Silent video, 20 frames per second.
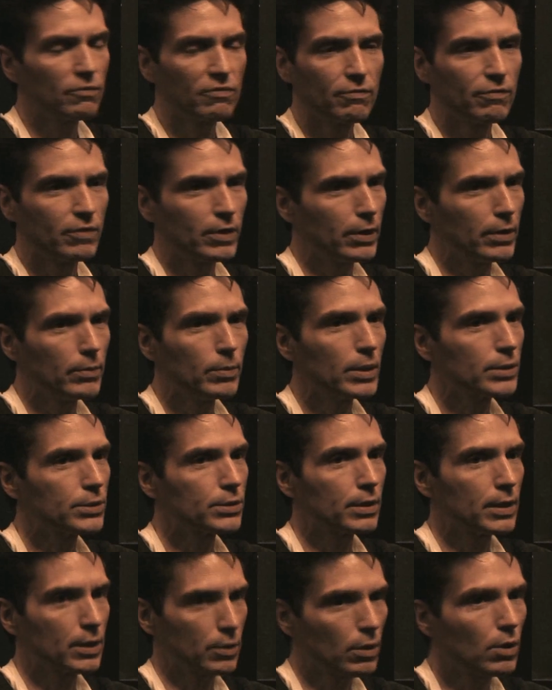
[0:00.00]
very much
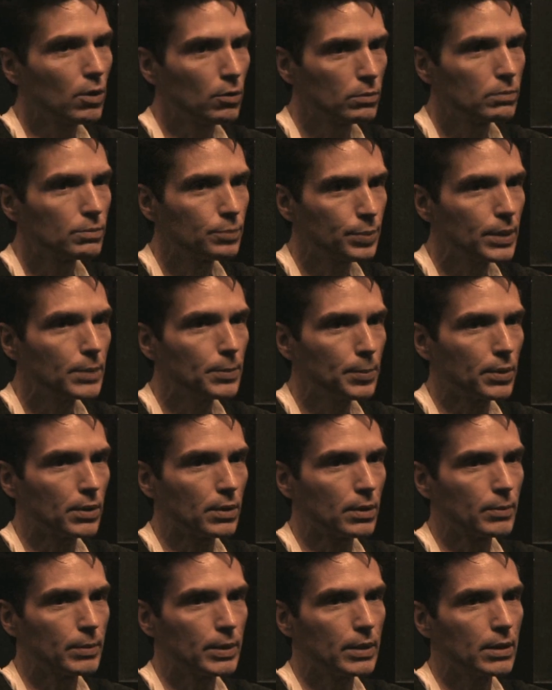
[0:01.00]
their own people.
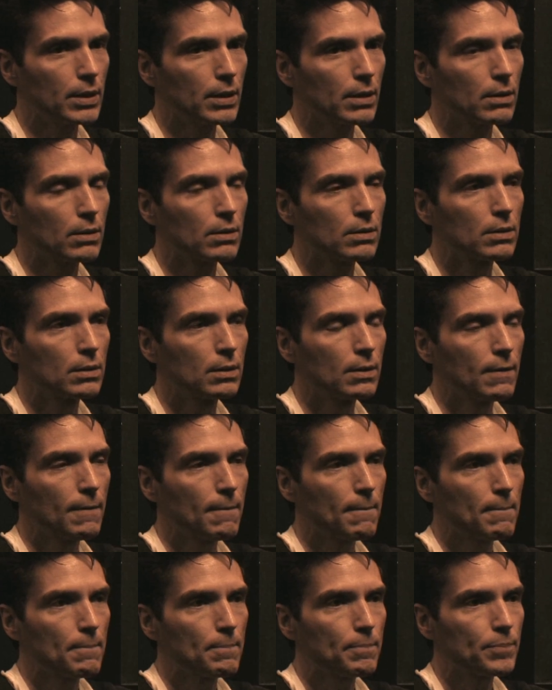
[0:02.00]
I mean, they're
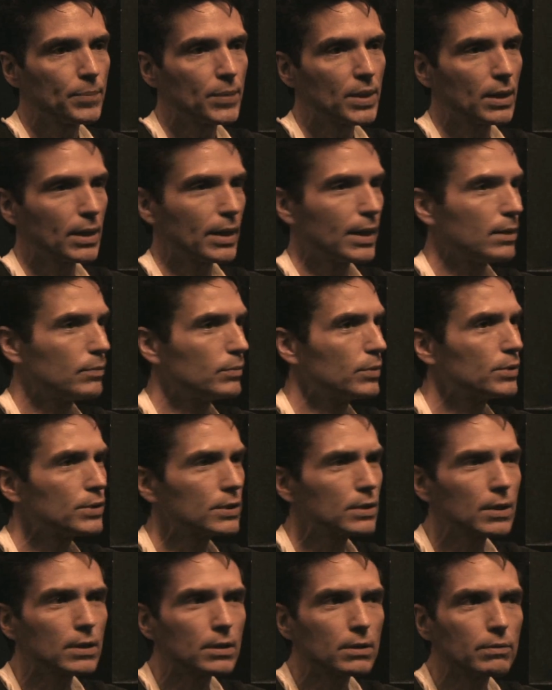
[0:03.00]
the kind of
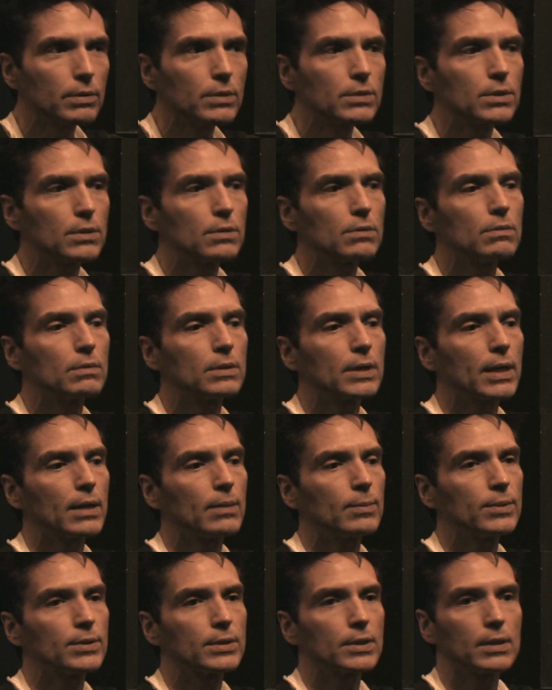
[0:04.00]
music that they're into and the kind
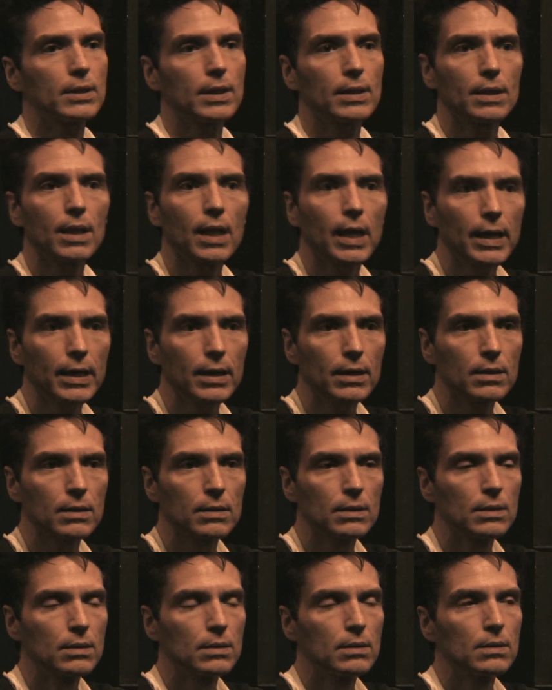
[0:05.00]
of music that they like,
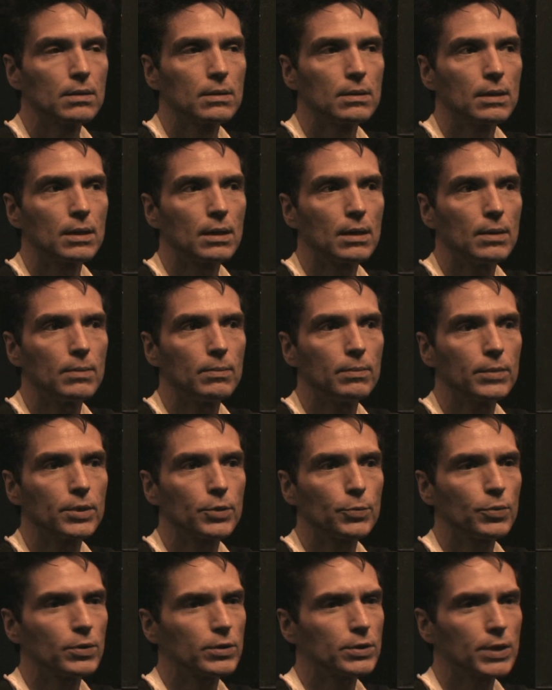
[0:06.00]

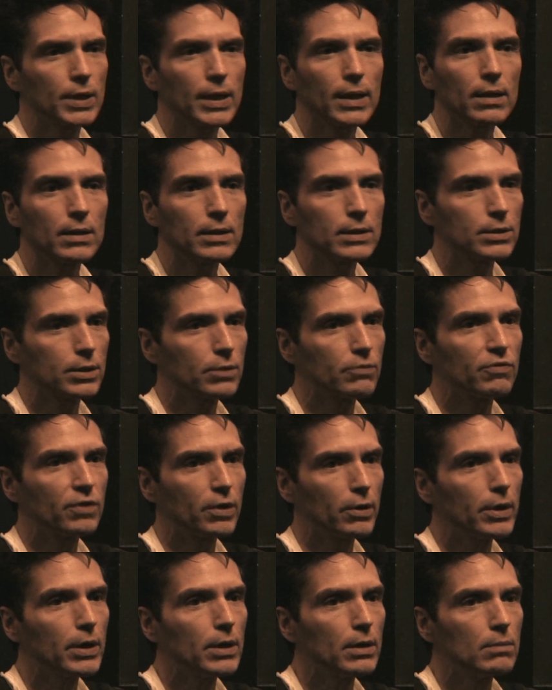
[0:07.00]
their personalities, they're
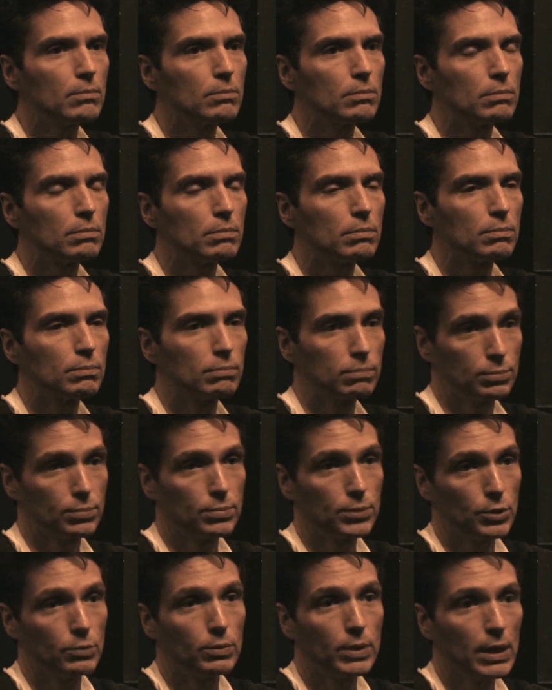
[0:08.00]
very
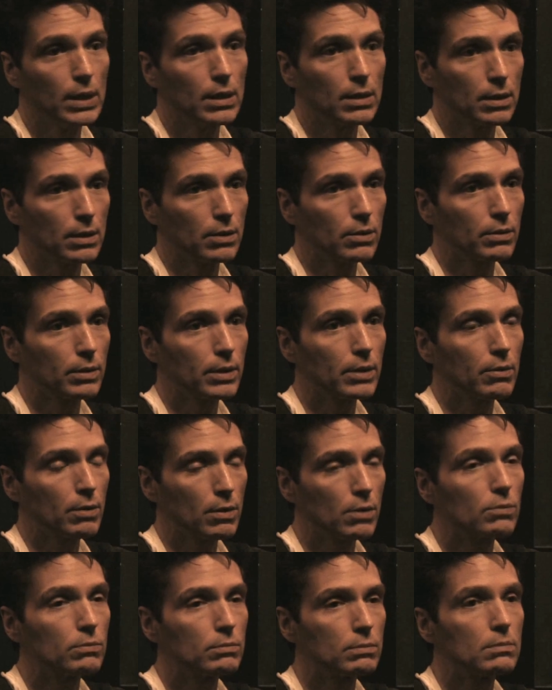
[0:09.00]
unique. They're their
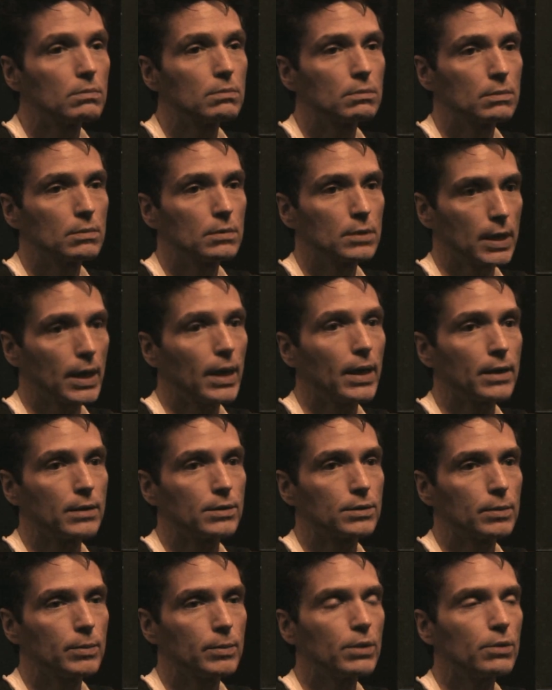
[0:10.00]
own
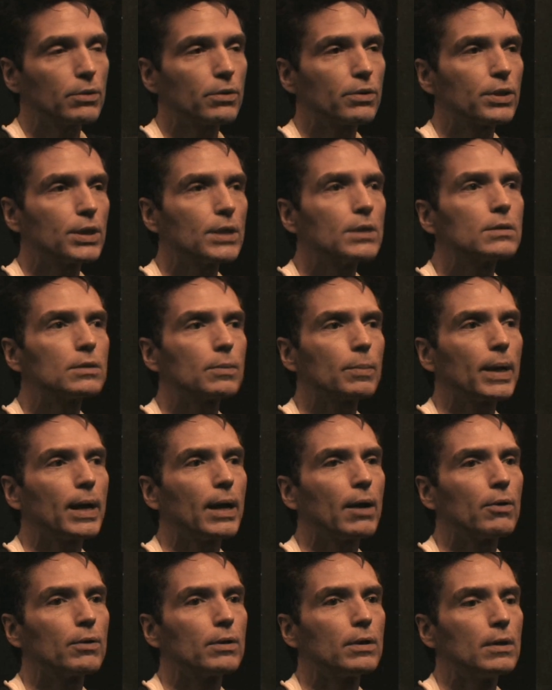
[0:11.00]
guys. there are things
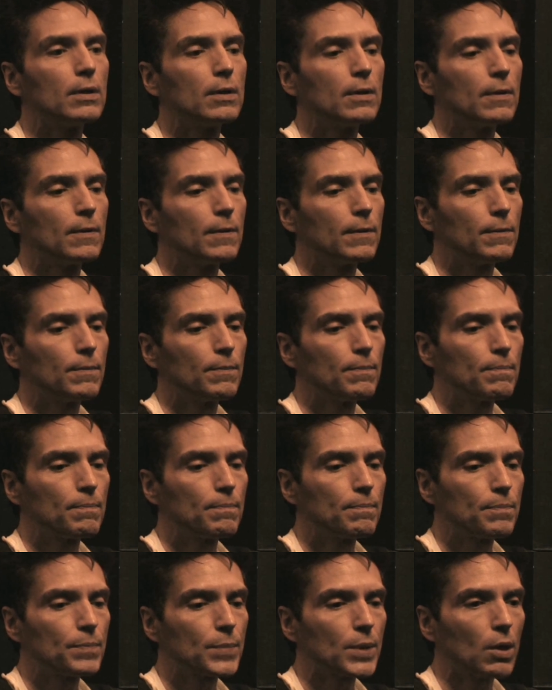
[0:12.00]
about
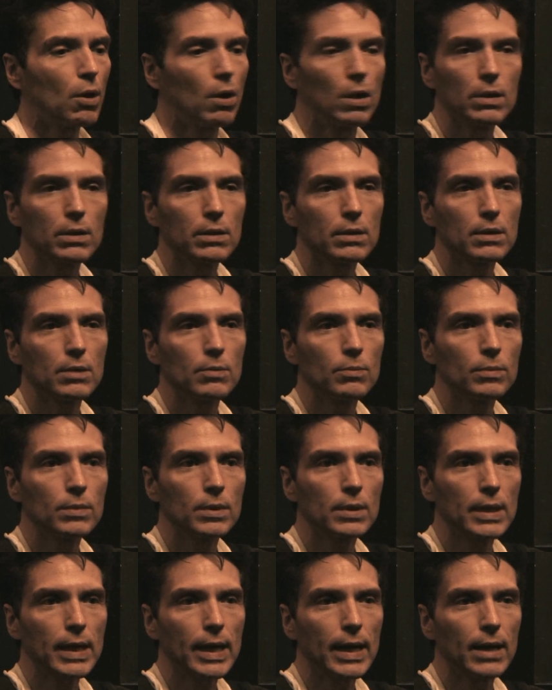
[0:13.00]
all of them
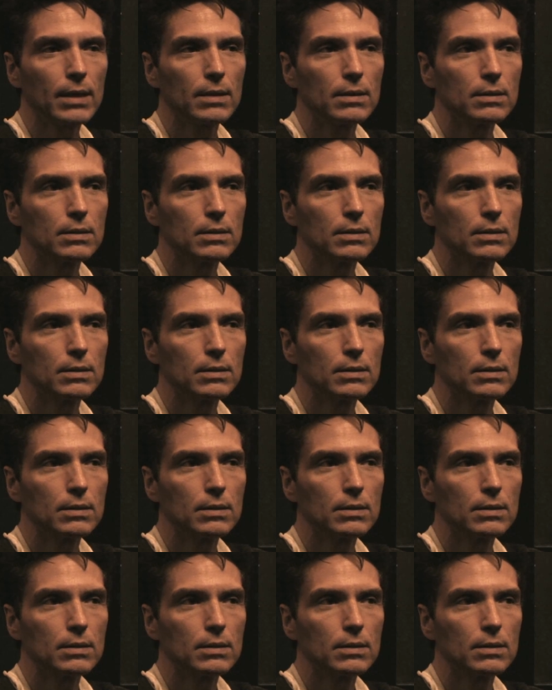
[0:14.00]
that,